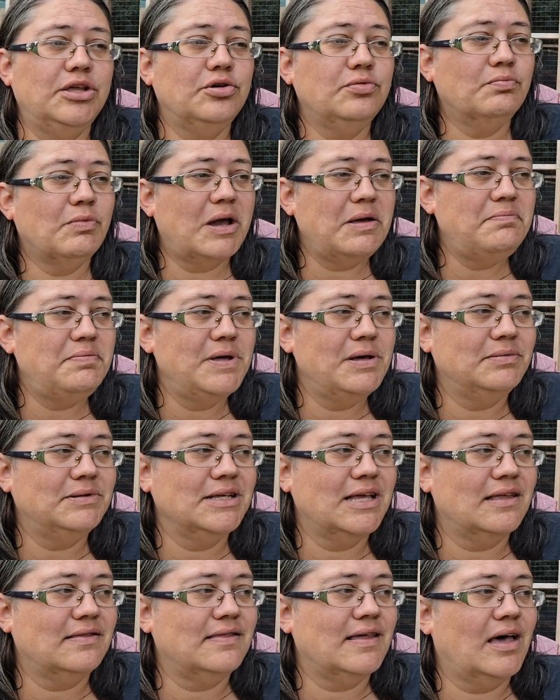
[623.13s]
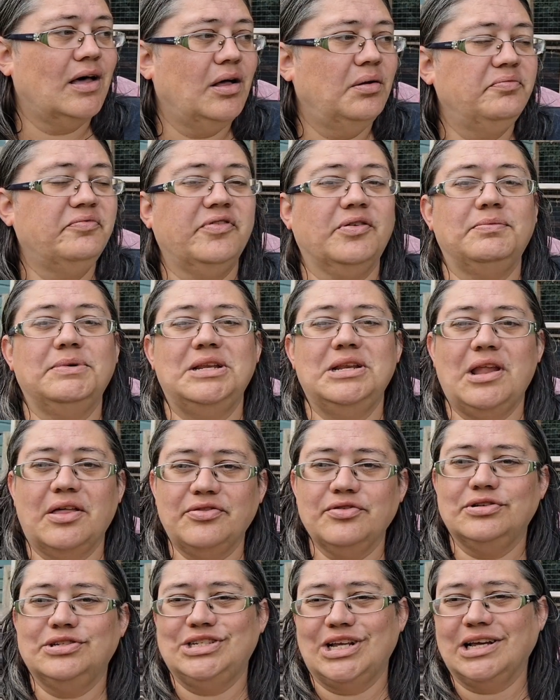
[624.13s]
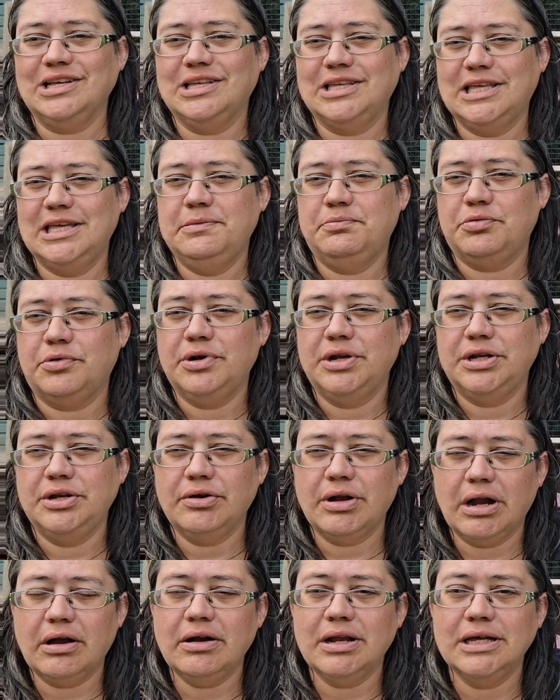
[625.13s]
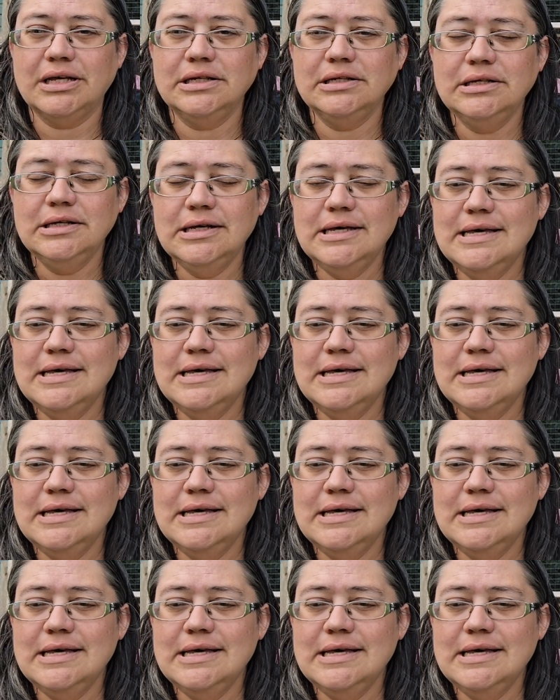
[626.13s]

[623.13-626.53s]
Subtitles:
you might be able to get the help from another duck keeper in your area.